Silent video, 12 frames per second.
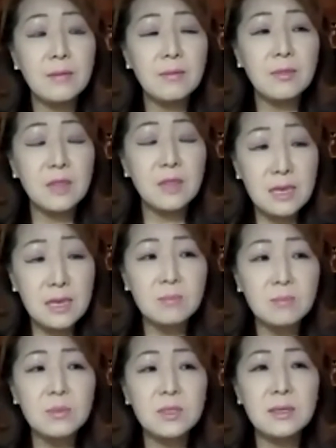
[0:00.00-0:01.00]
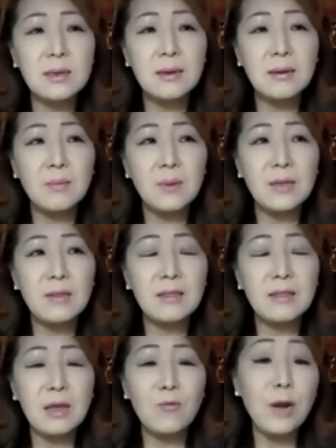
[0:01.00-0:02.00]
themes, but they
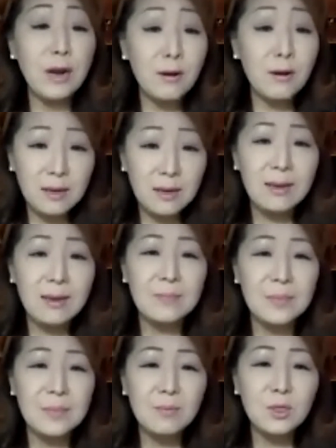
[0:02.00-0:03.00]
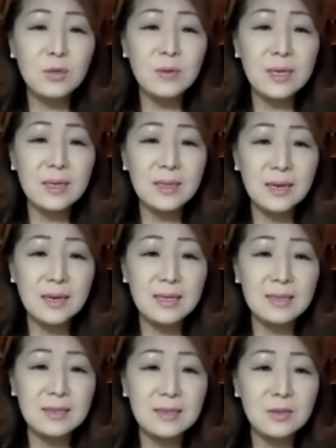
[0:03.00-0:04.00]
rarely materialize
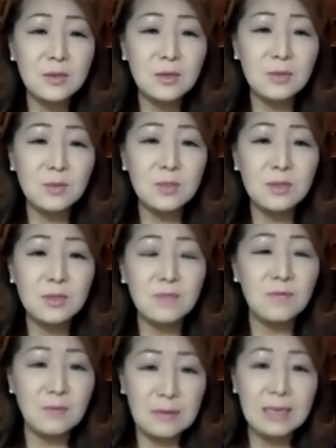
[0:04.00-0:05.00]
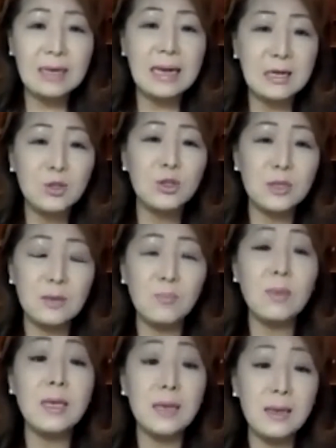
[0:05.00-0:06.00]
in terms of it actually
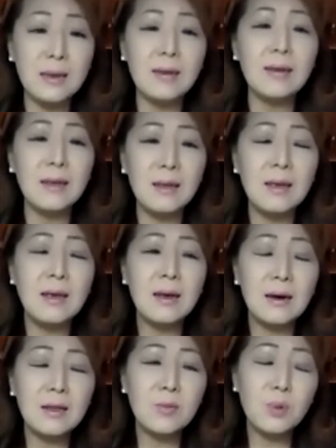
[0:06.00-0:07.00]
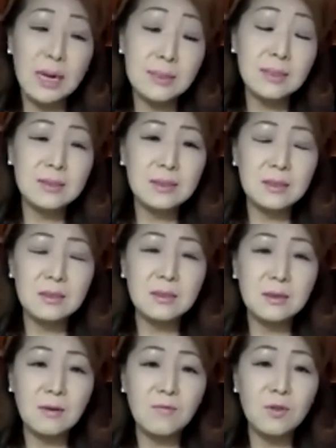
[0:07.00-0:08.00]
being the practices
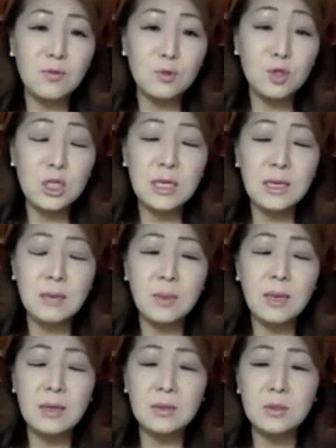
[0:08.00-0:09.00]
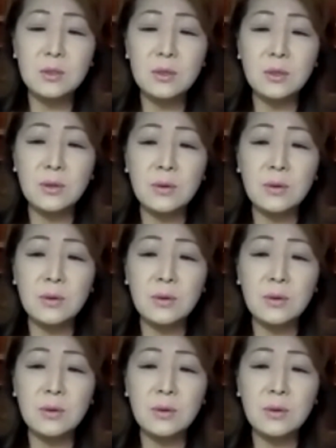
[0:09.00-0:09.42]
of the regime. And so